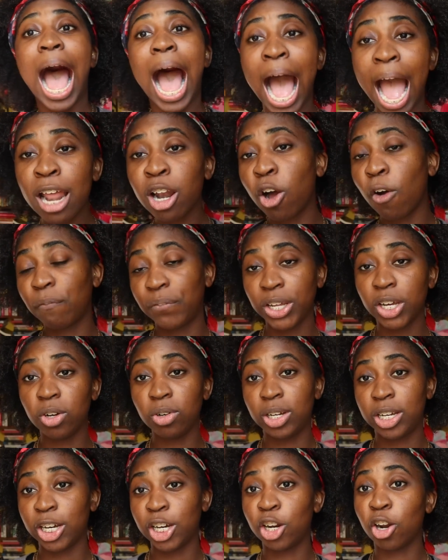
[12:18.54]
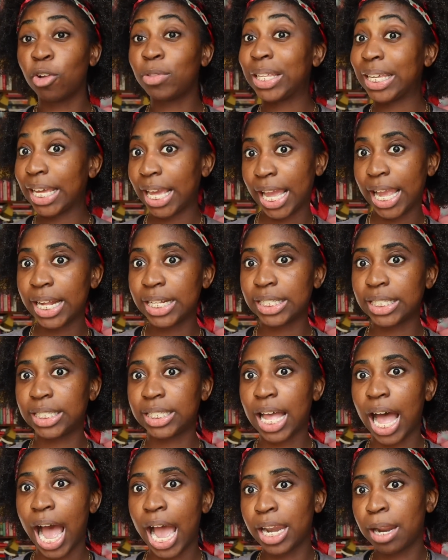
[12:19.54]
I don't feel good on the
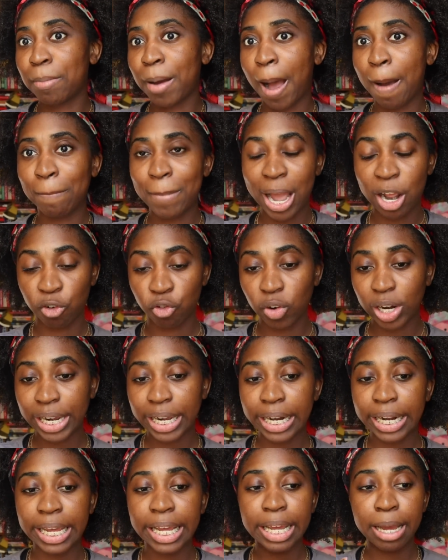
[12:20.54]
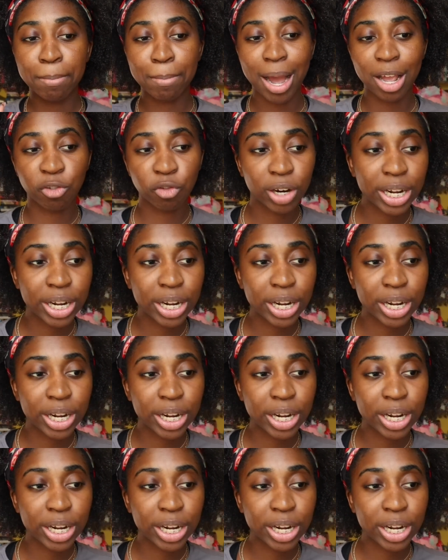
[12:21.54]
inside about my reading and my